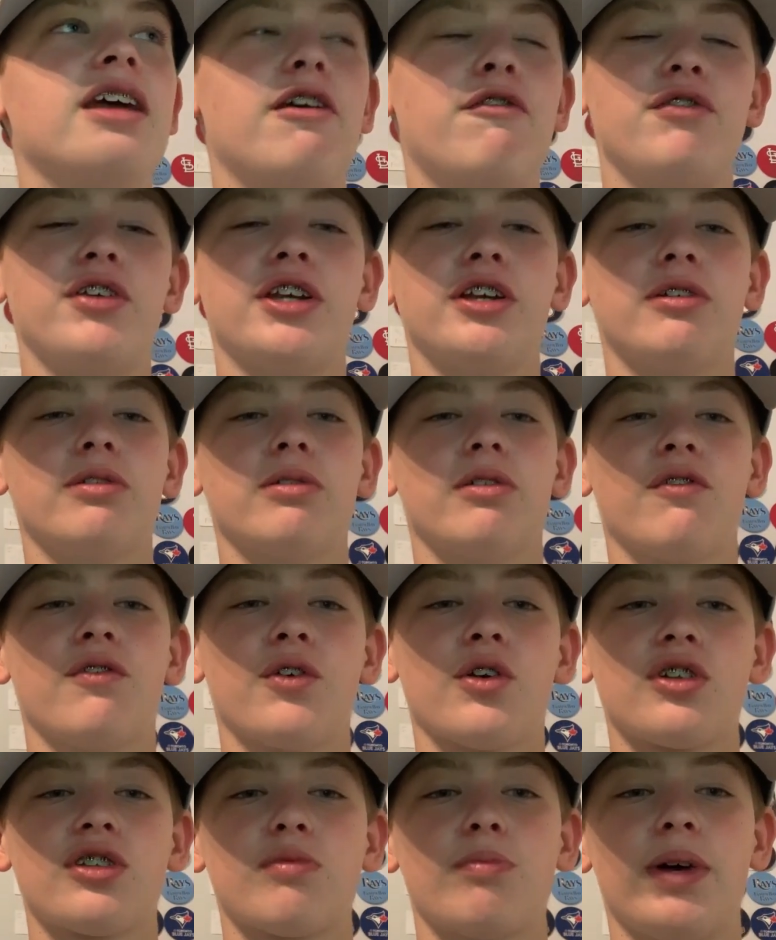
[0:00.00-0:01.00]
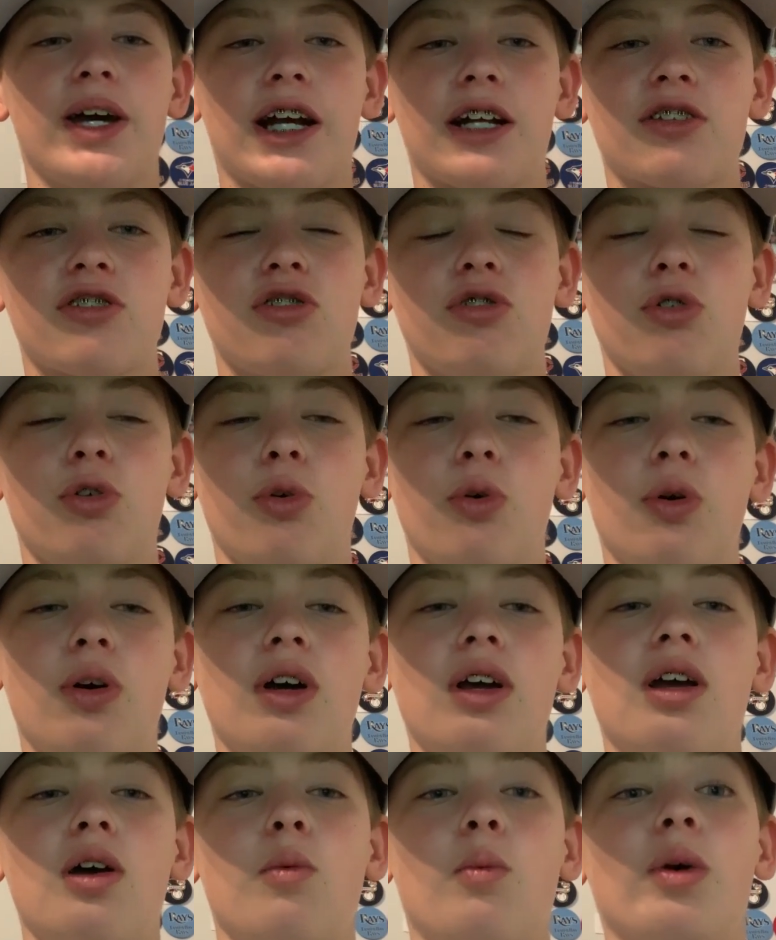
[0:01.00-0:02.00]
if he reverts back to
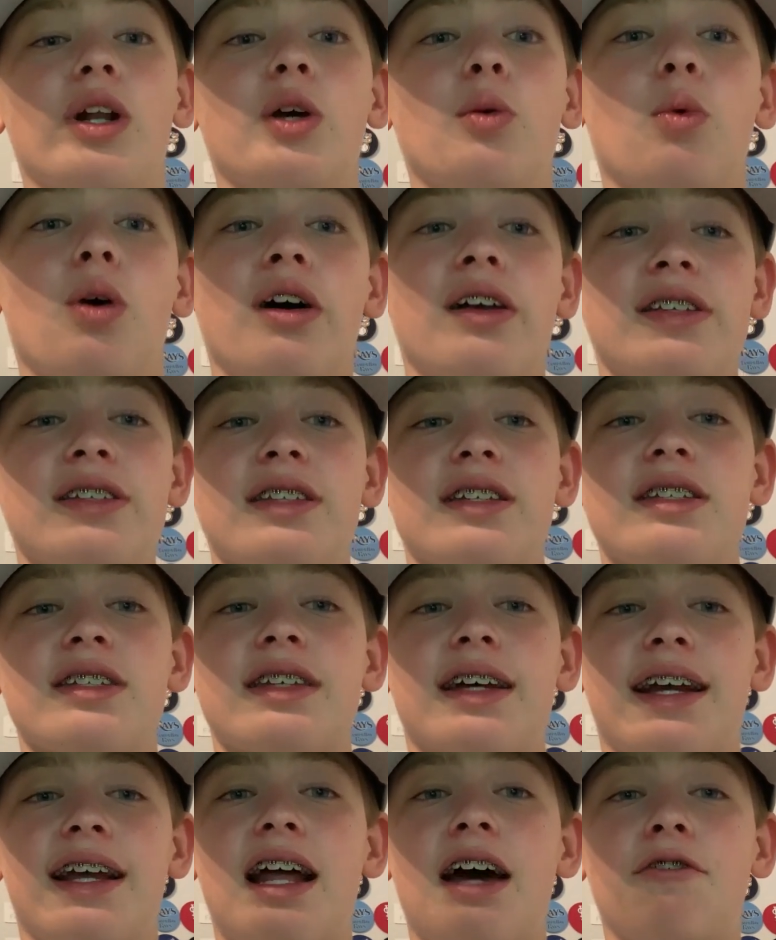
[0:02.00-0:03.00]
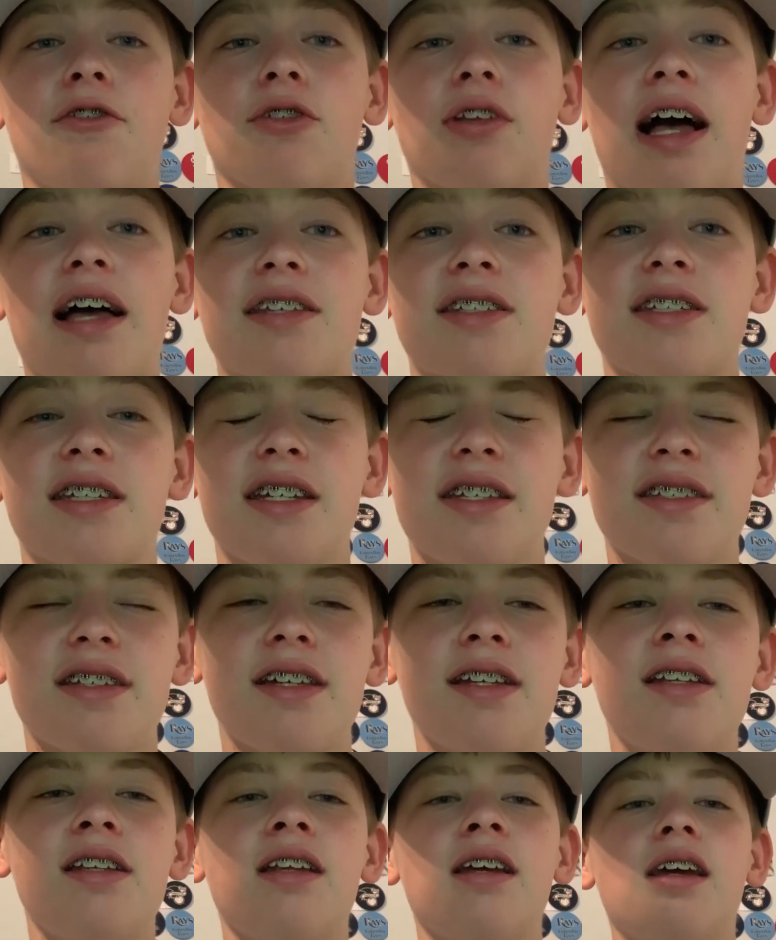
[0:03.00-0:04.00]
what he was the second half of last
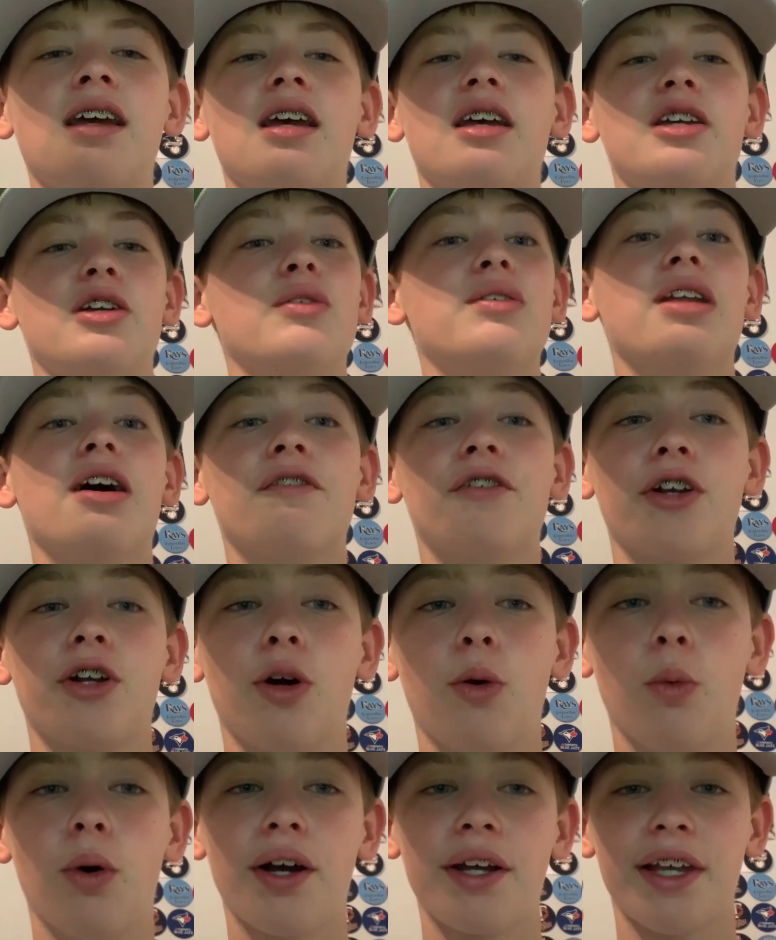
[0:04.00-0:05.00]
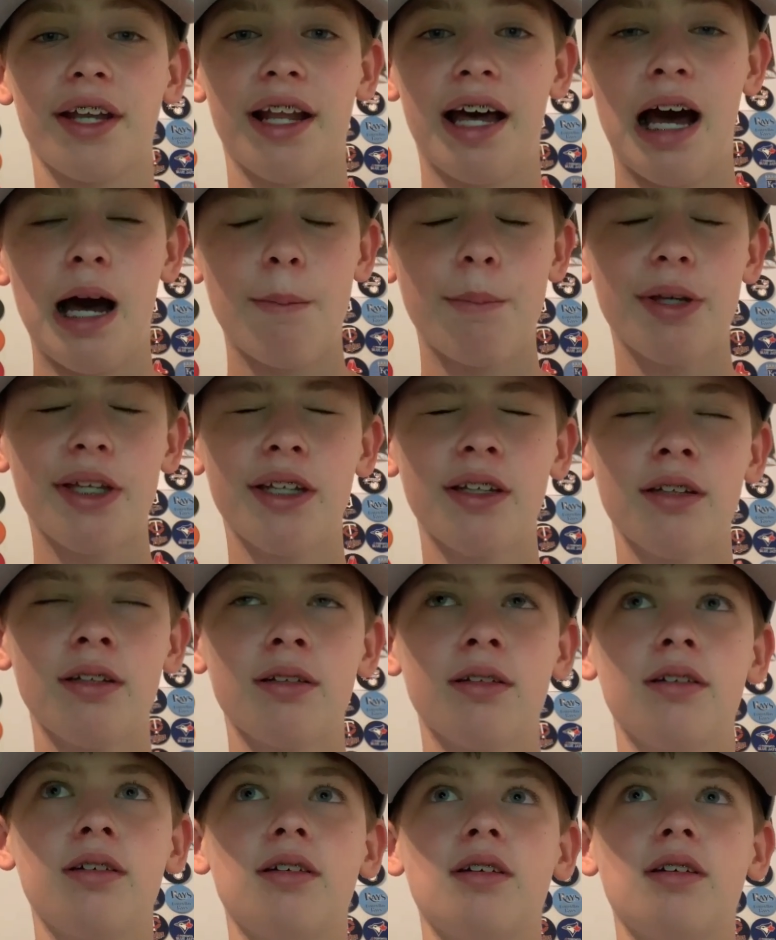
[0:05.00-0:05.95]
season, you never know what can happen.